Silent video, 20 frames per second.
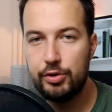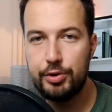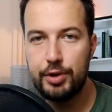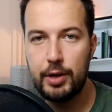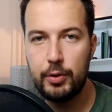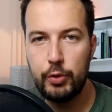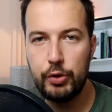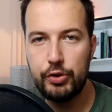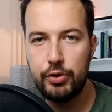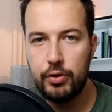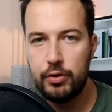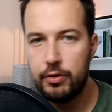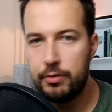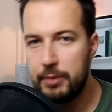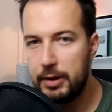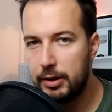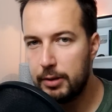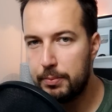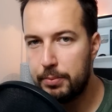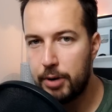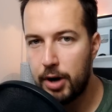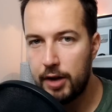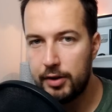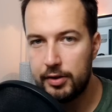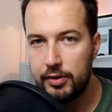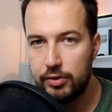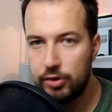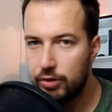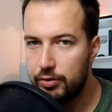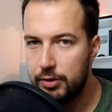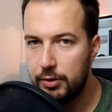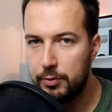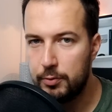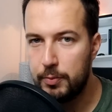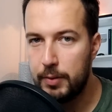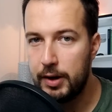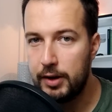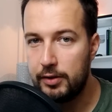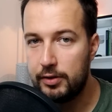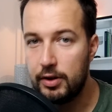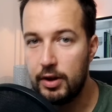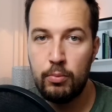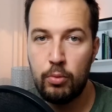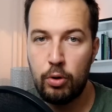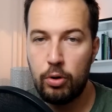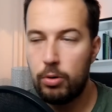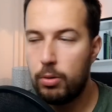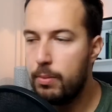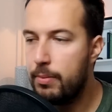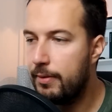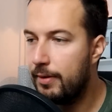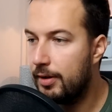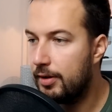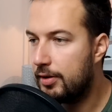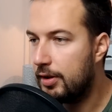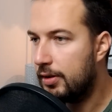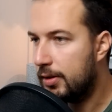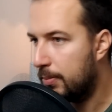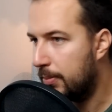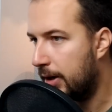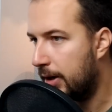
So that will sort of make the presence of this bass more obvious in the